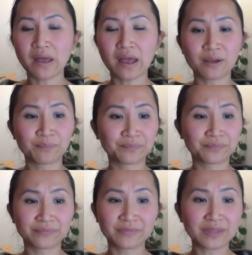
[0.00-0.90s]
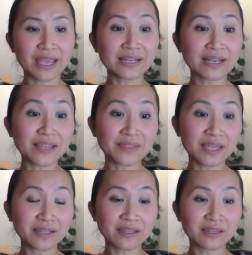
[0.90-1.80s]
And
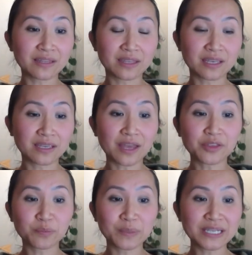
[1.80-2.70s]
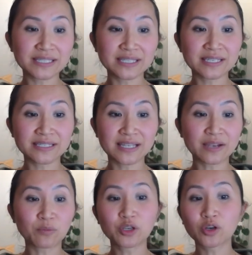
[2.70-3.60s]
then the other piece is
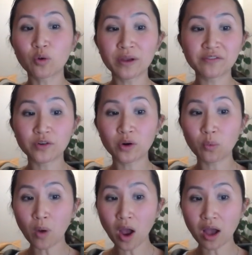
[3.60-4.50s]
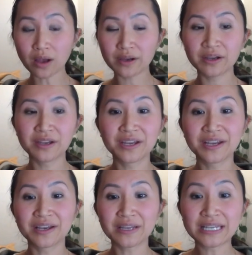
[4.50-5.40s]
like when you're going for a walk
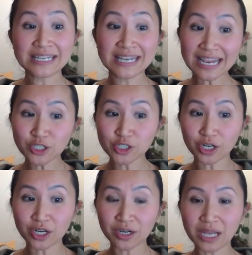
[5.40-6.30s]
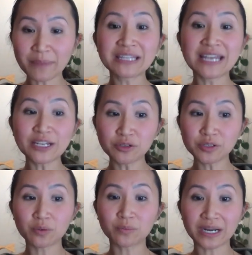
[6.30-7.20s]
in nature. I mean, nature
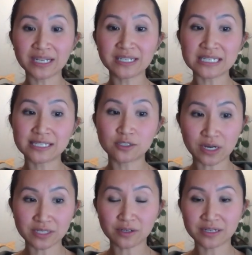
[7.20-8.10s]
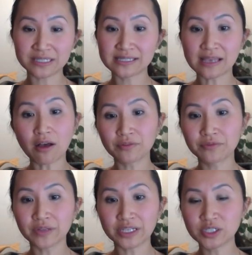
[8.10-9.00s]
is already a de-stressor itself.
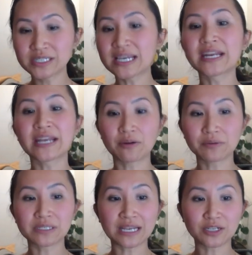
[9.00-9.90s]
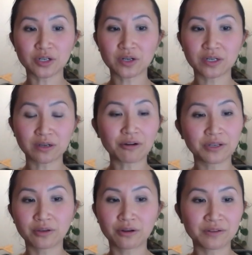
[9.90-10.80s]
Like just getting out in nature,
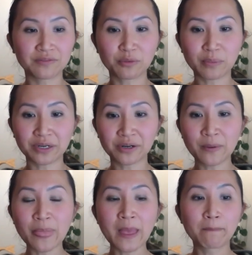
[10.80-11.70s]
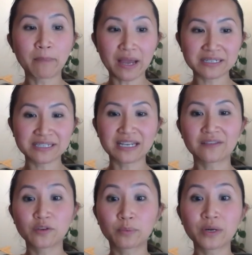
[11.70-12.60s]
you already feel better. But
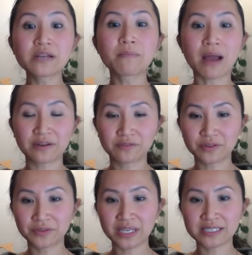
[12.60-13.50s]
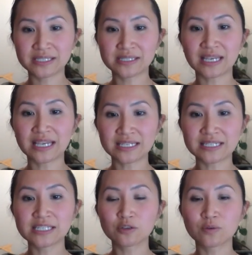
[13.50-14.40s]
if you bring mindfulness
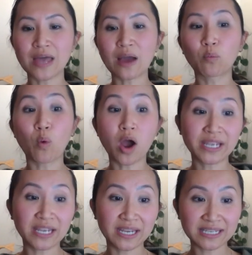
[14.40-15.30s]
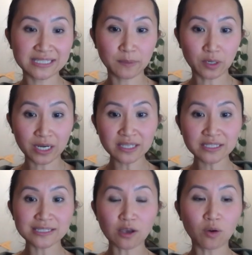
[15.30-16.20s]
into that walking
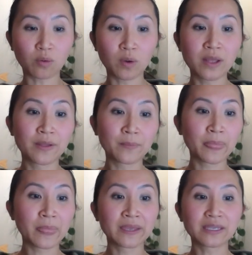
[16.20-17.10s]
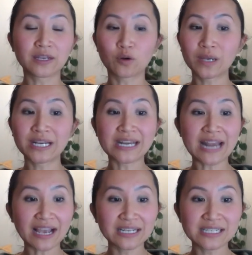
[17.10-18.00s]
experience, so, you know,
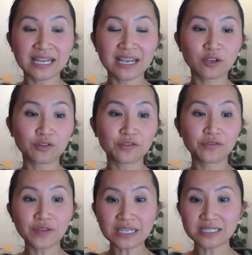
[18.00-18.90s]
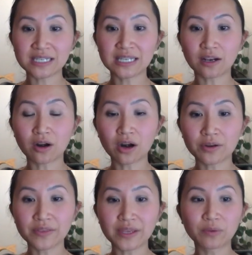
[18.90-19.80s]
connecting your feet to the
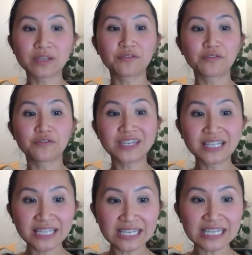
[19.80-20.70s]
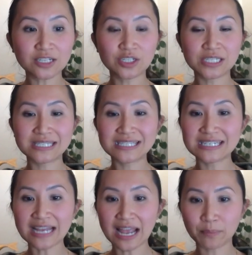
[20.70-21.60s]
earth, like really feeling each
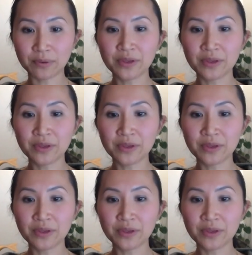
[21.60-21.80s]
step,